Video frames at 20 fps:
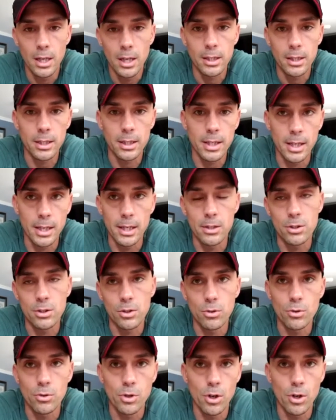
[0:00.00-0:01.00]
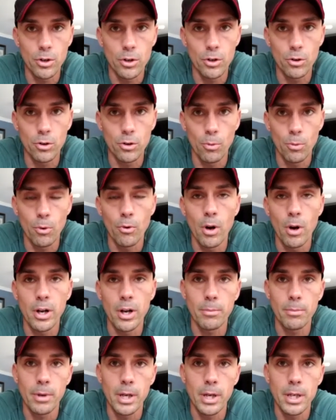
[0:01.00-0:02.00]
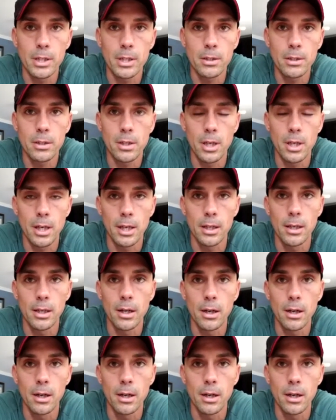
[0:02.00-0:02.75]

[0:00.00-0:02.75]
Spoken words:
get into, your normal running pace. And